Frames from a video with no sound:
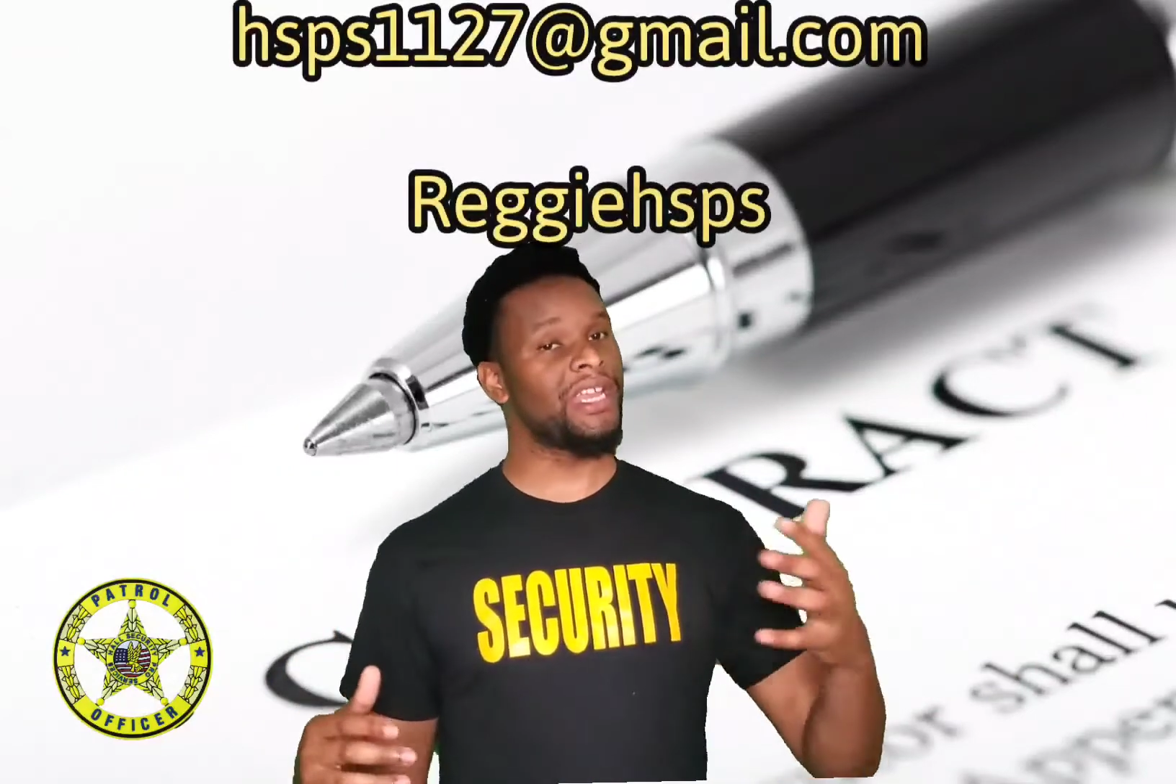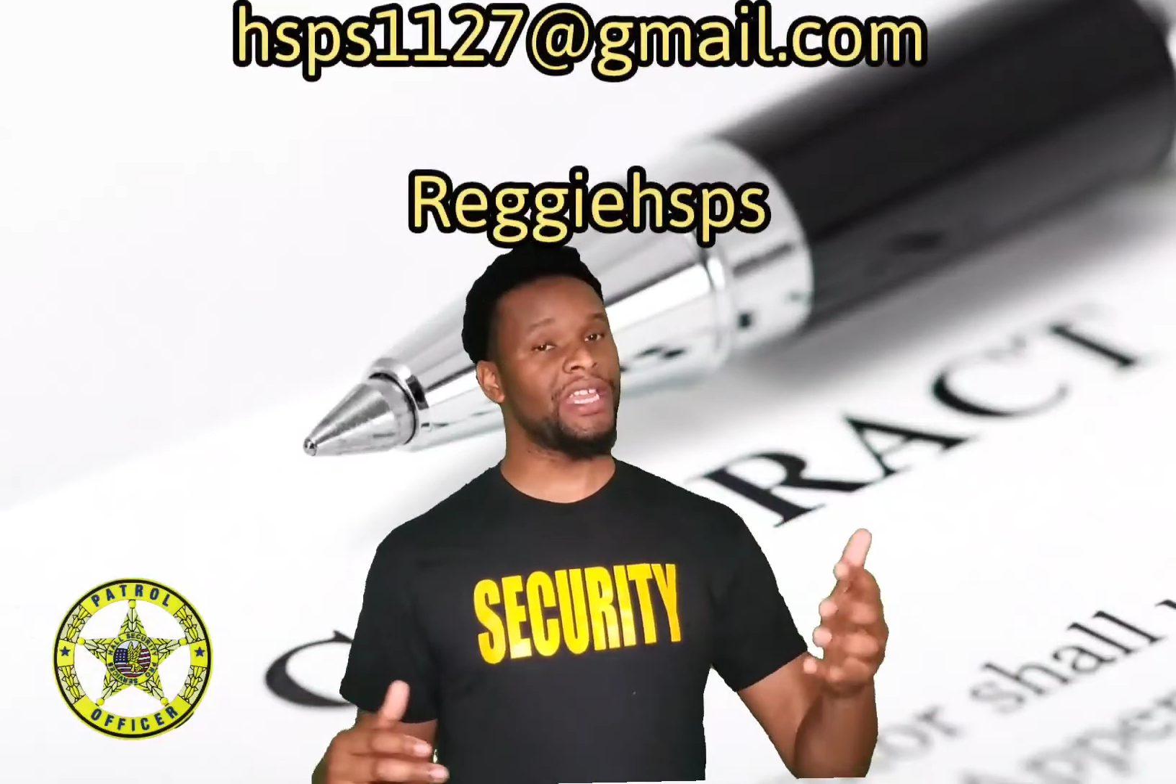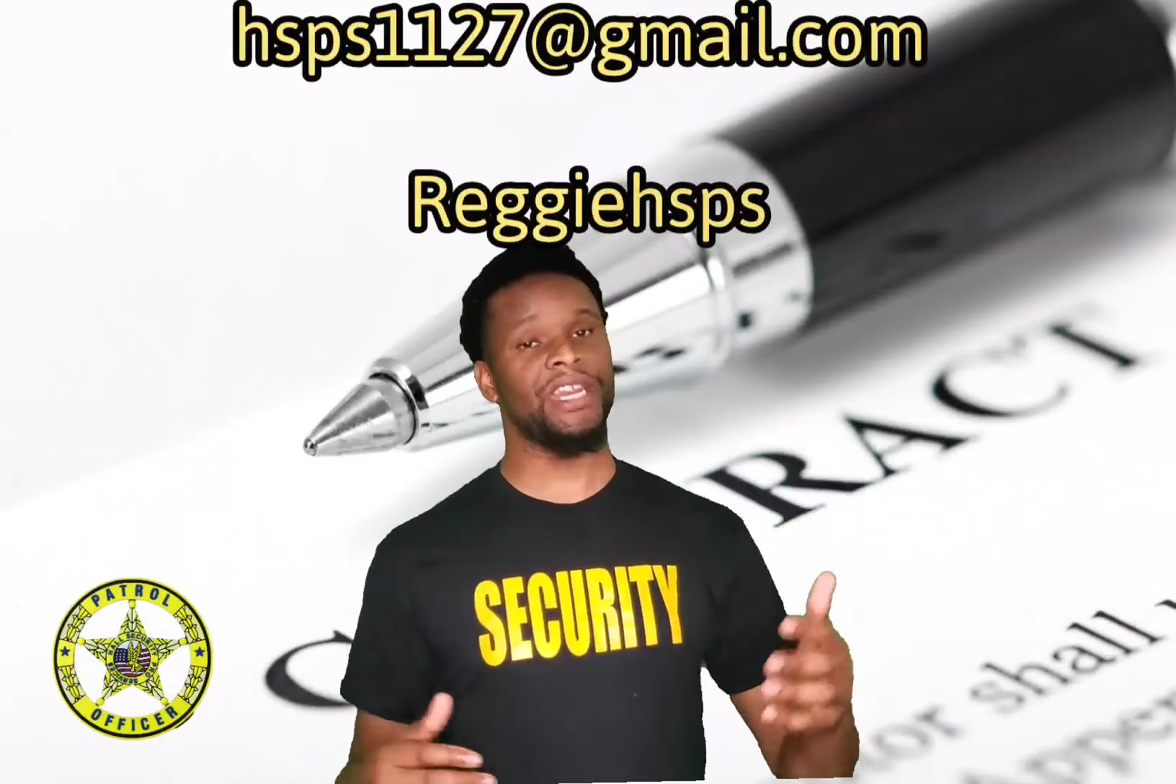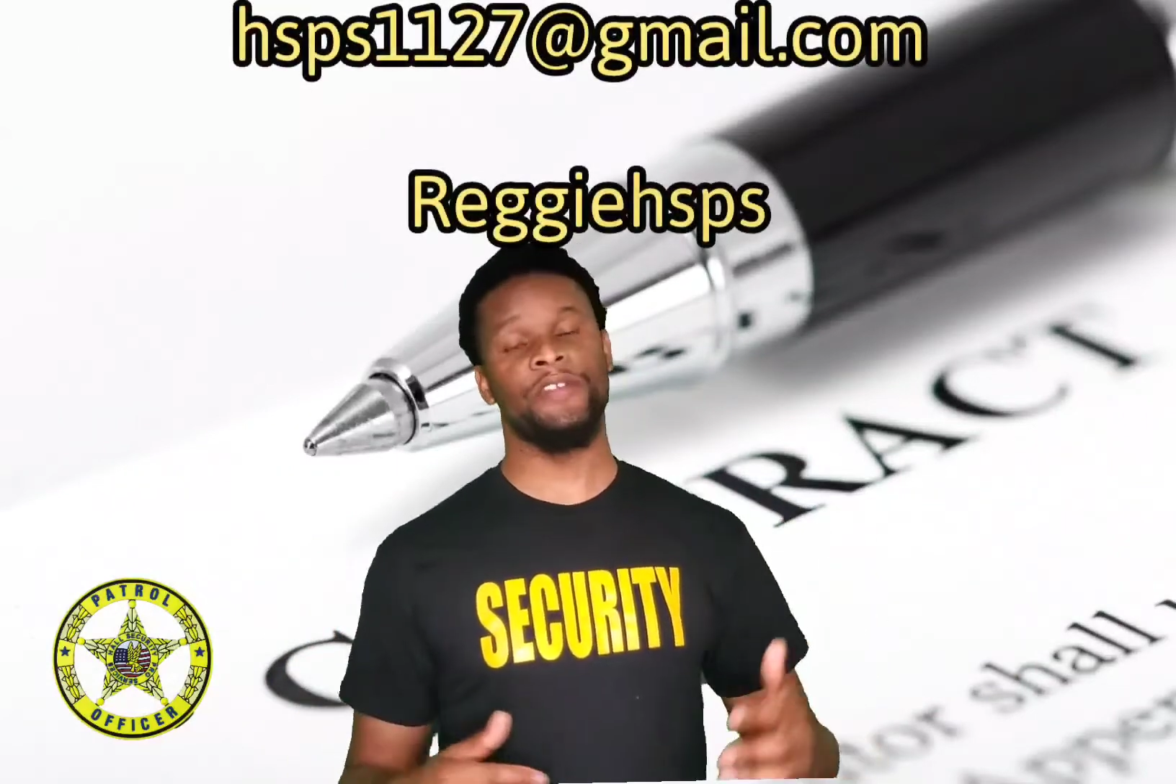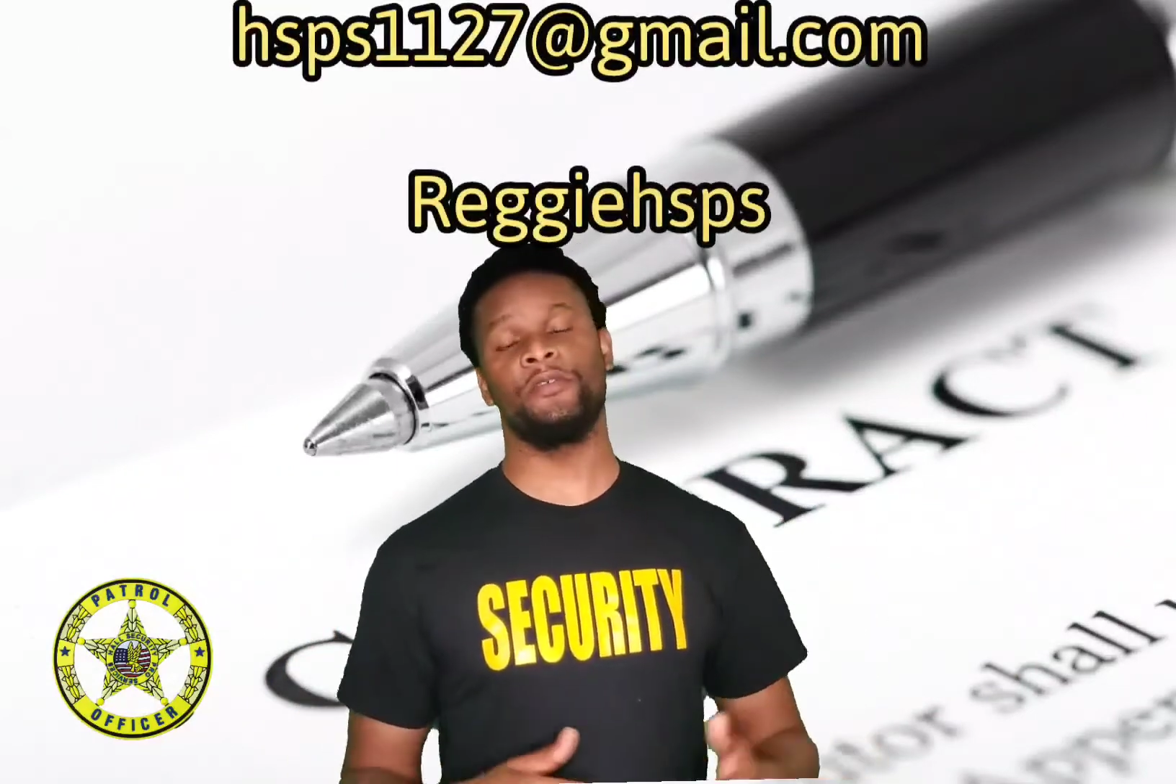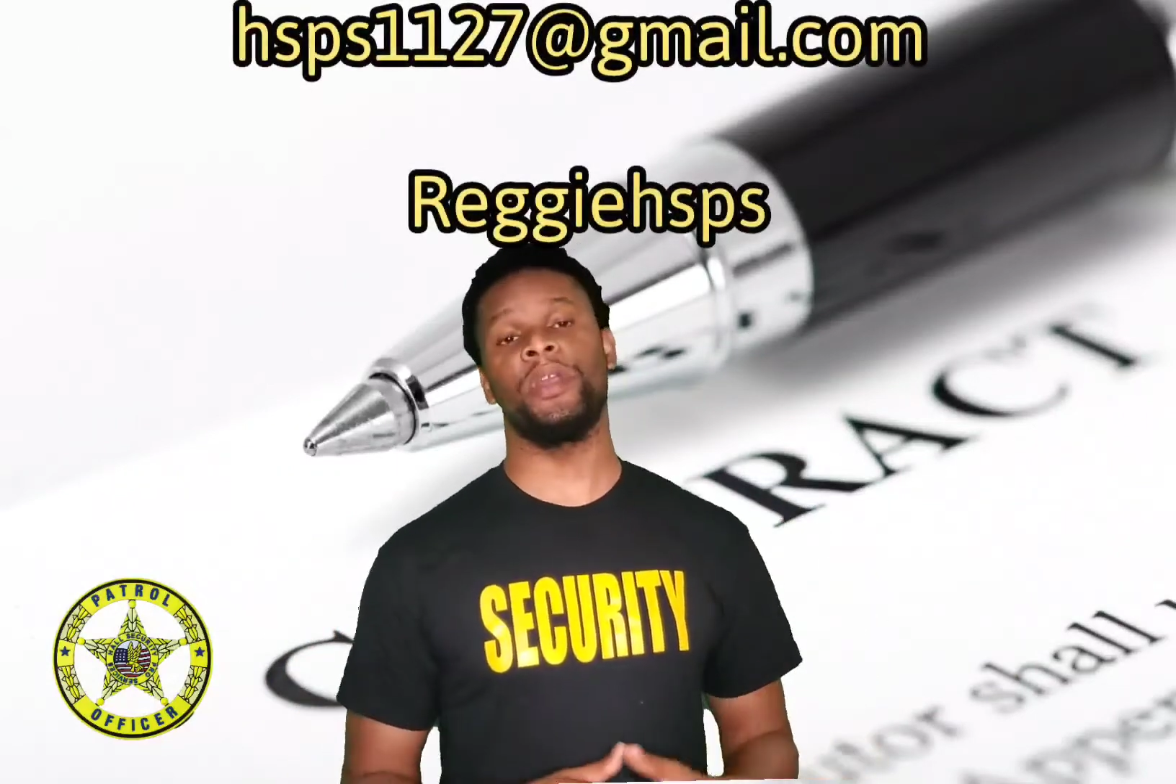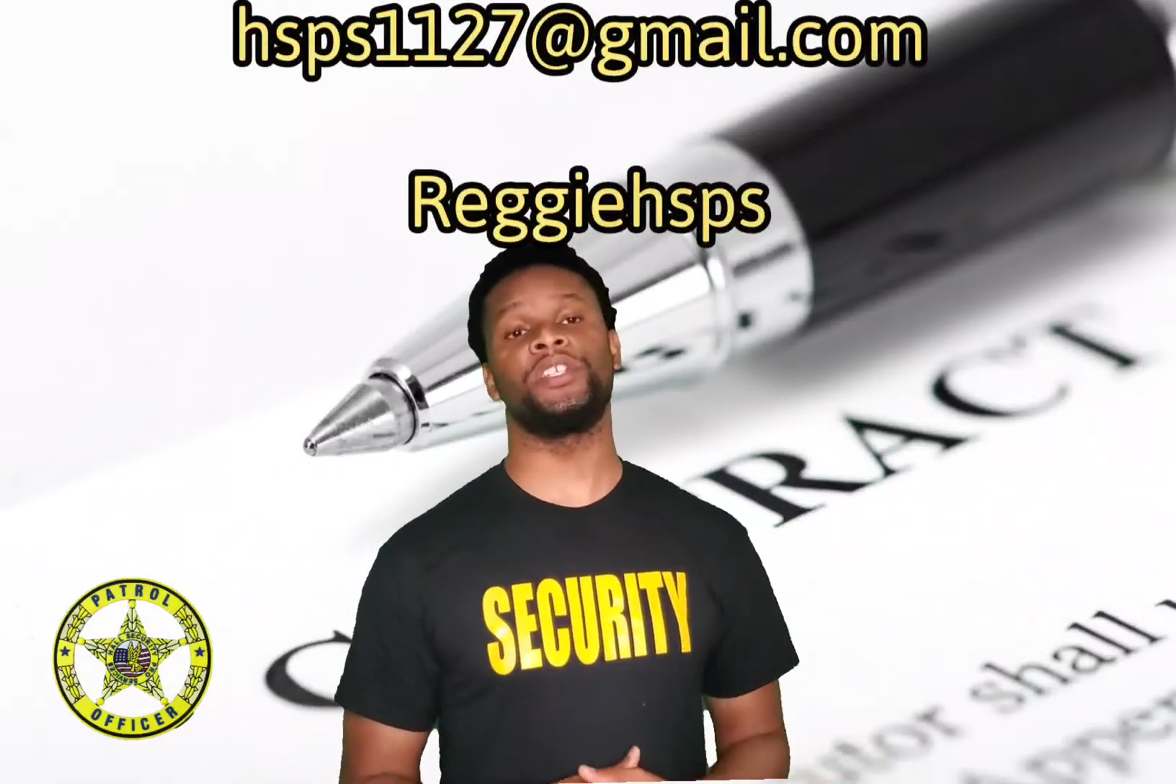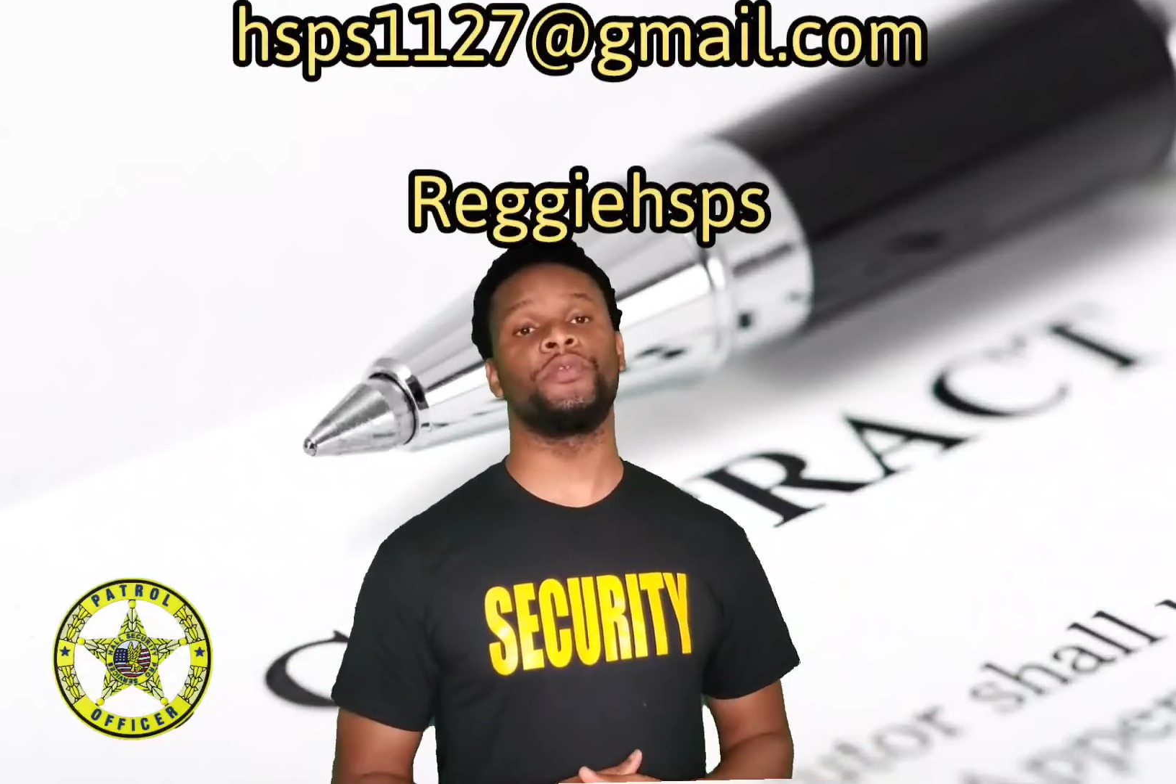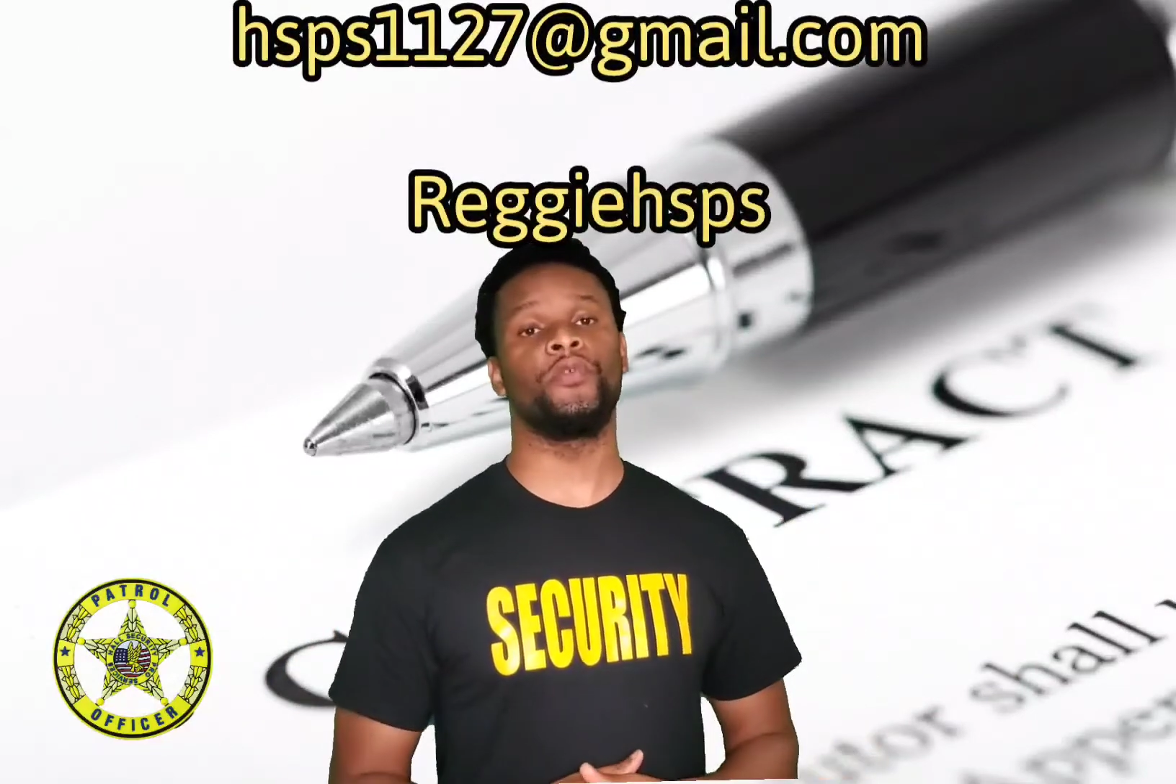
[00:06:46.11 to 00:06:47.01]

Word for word: can get the information